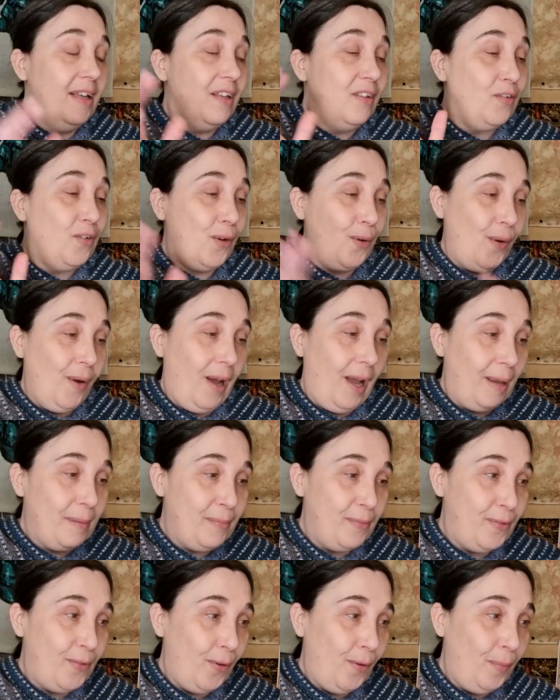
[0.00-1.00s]
So
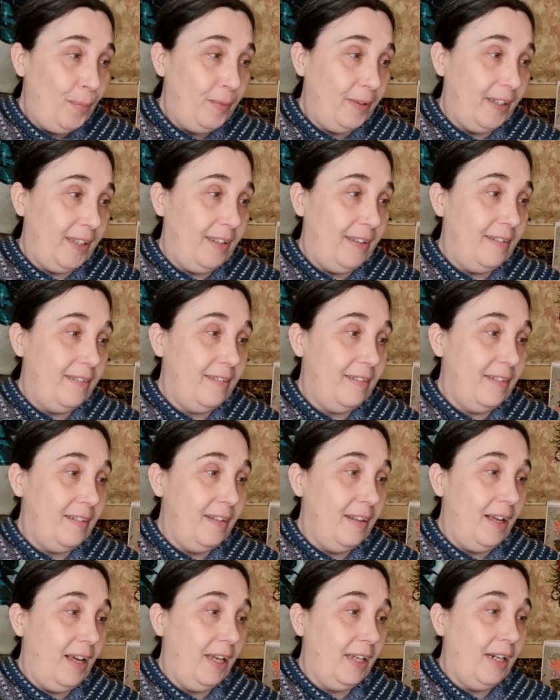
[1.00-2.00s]
I'm so pleased.
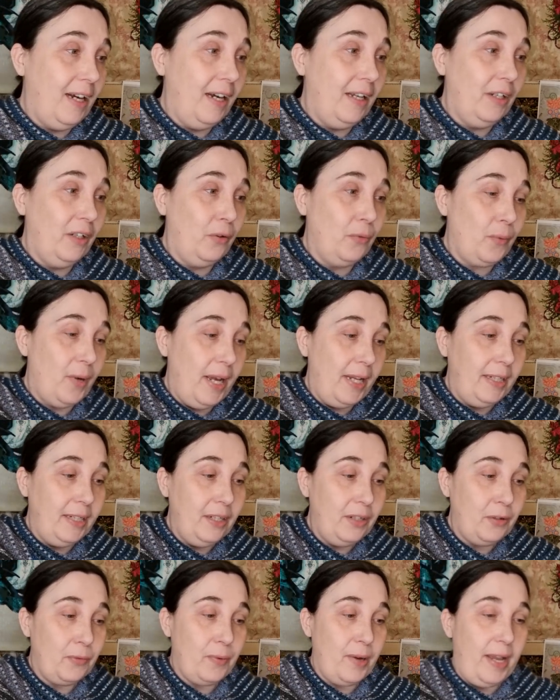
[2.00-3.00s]
I got a
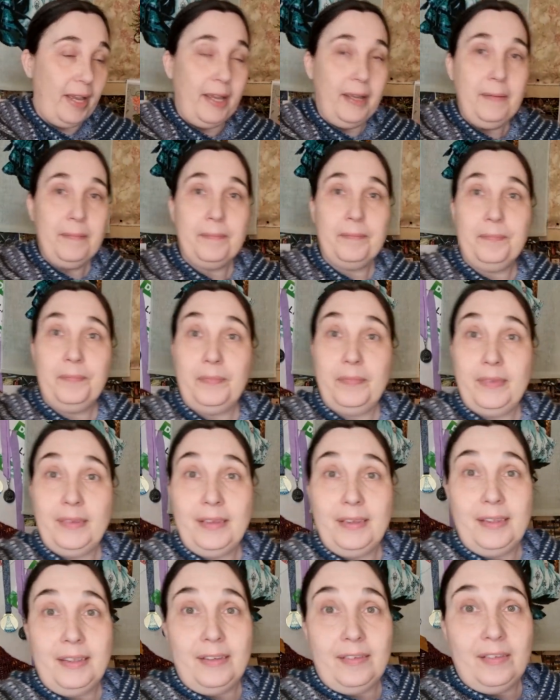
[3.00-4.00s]
granite gray.
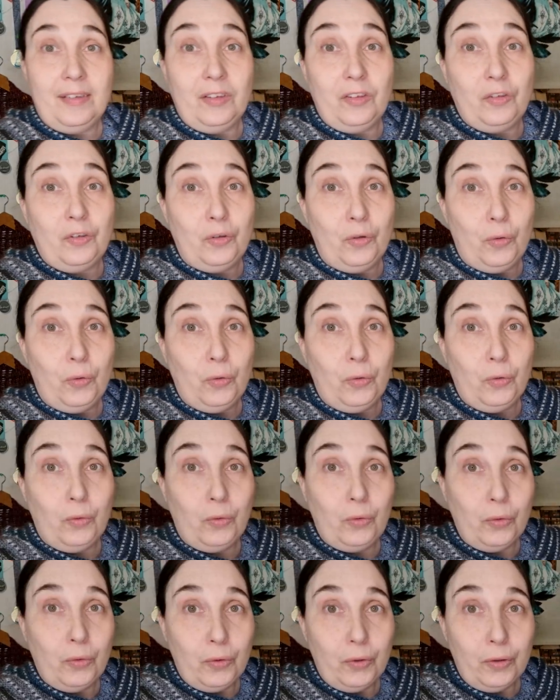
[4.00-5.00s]
This is so
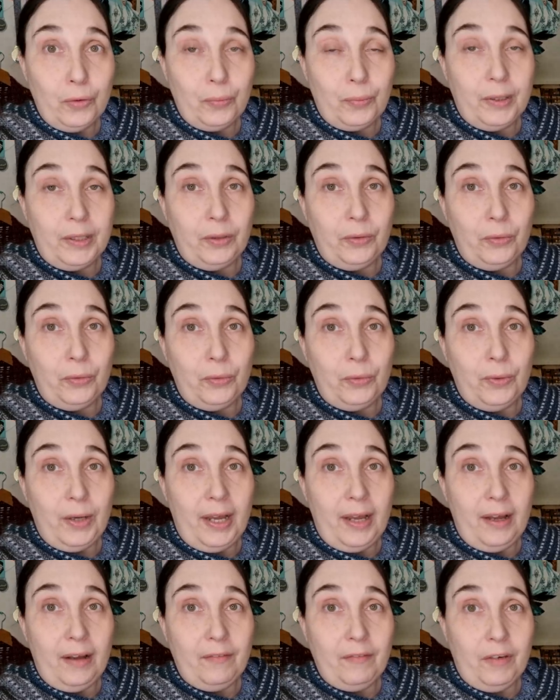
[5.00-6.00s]
good when you
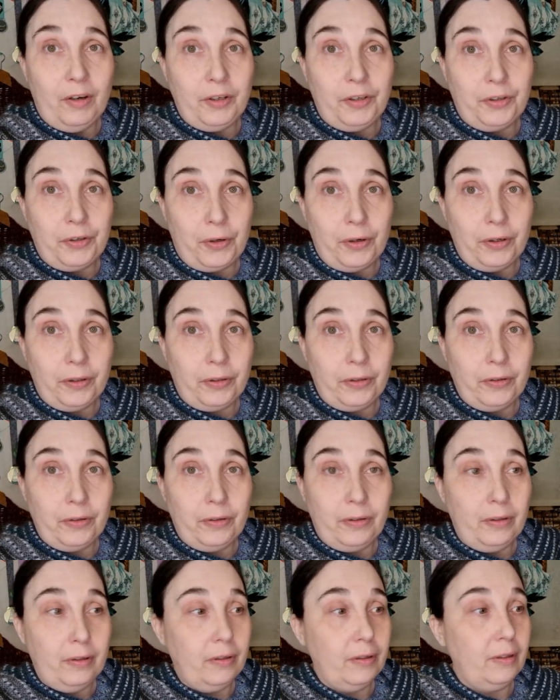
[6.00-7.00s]
have a
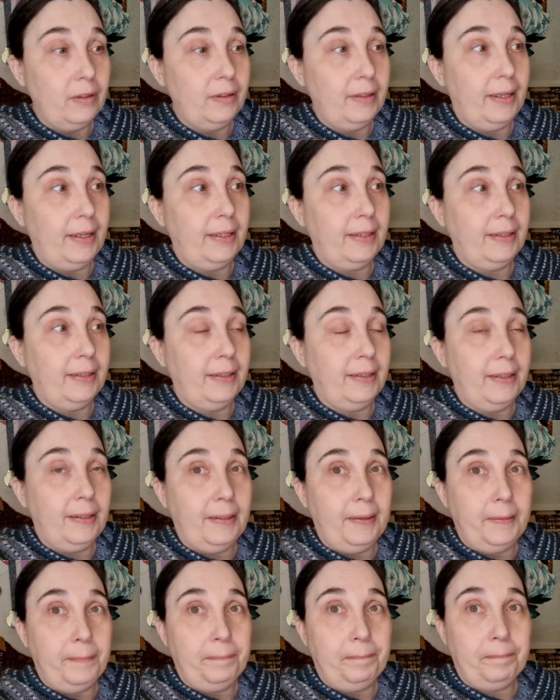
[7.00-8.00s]
darker, like,
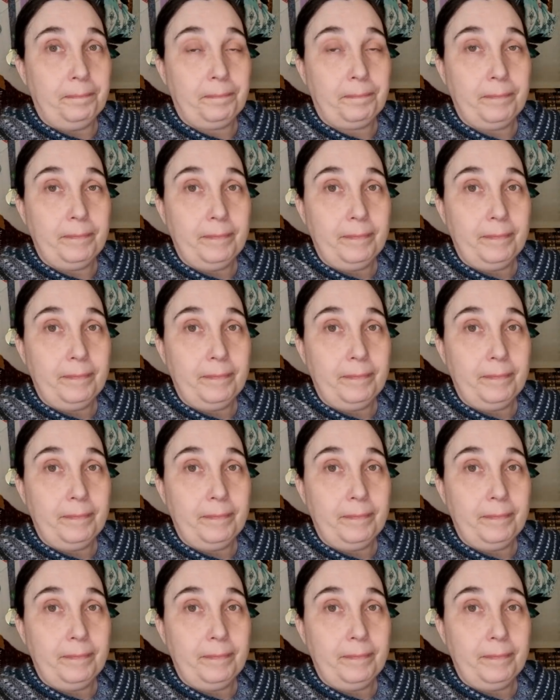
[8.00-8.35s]
um,